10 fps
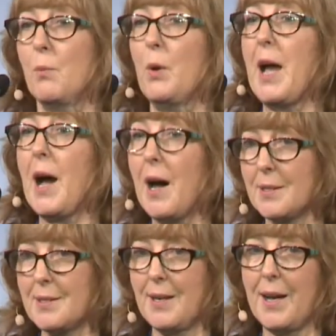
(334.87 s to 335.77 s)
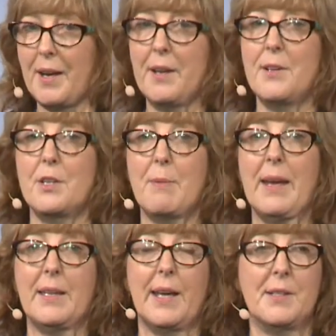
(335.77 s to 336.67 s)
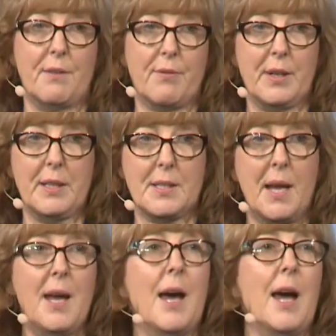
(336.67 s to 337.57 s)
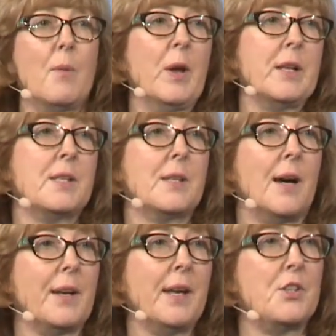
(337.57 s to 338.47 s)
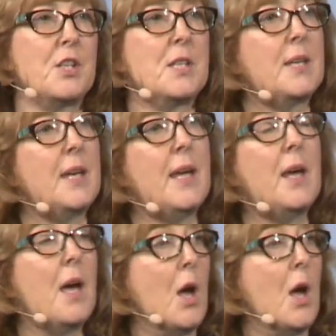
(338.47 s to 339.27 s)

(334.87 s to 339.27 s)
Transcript: and we are starting to make that difference. And we're starting to see